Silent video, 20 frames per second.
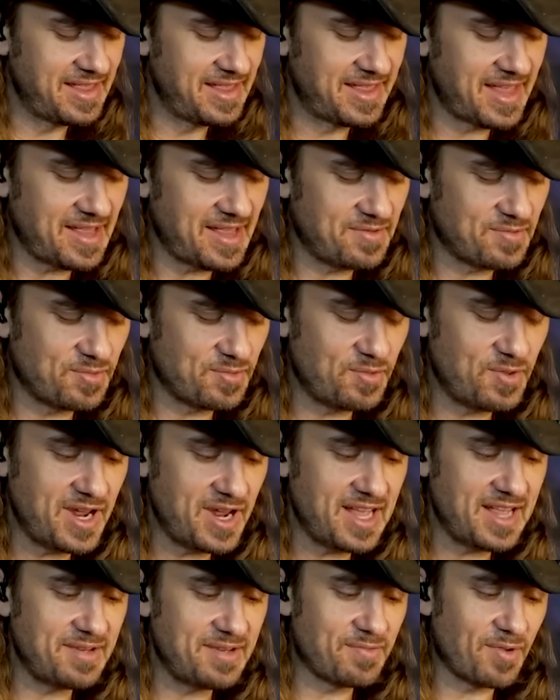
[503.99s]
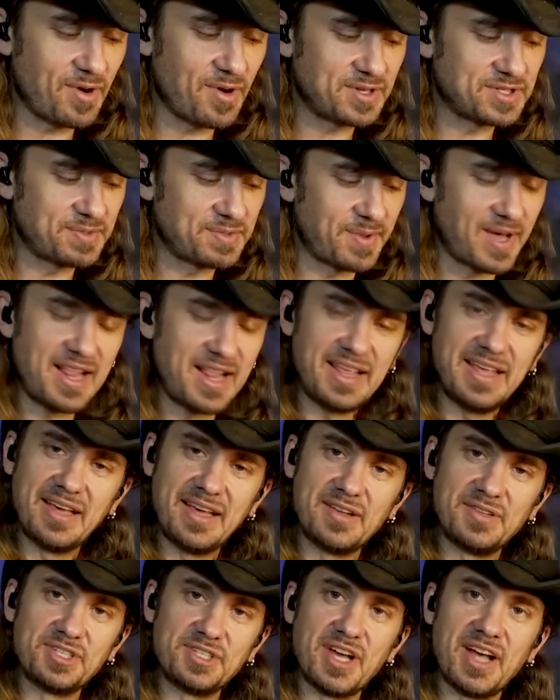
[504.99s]
that really works well in
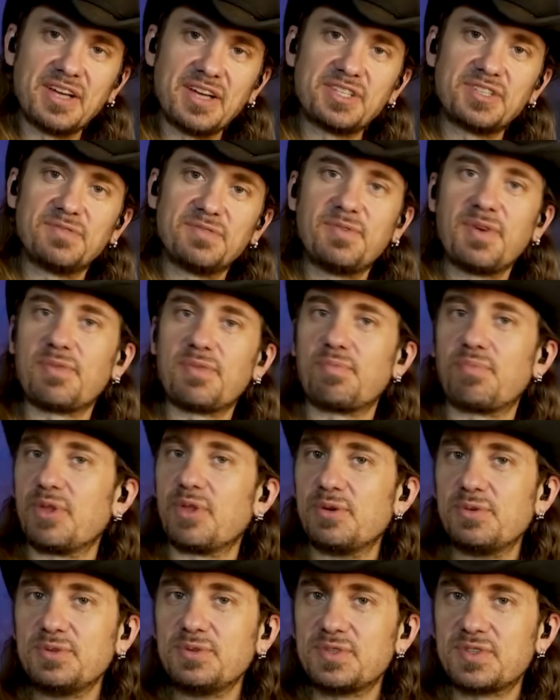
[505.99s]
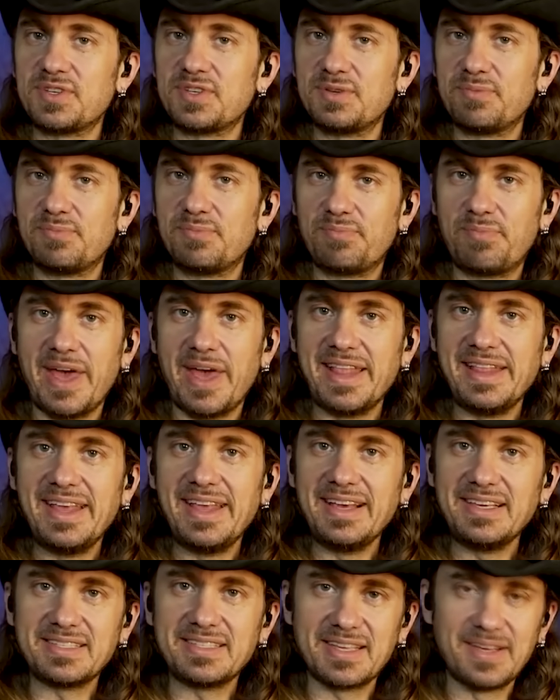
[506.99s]
conjunction with blues
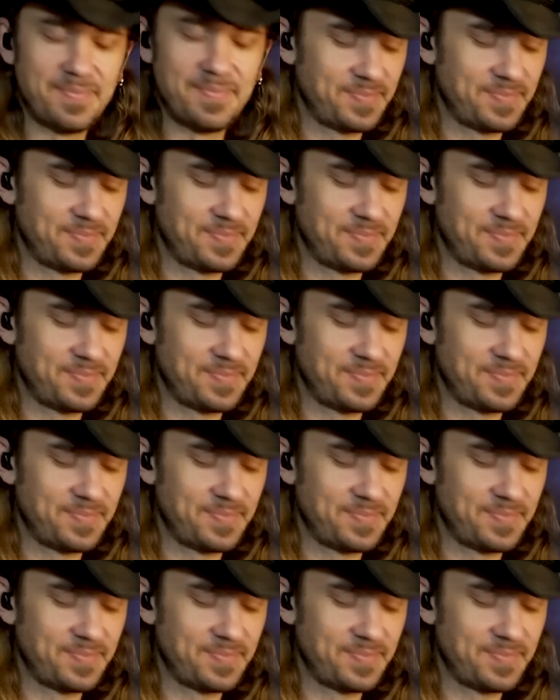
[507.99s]
bendings.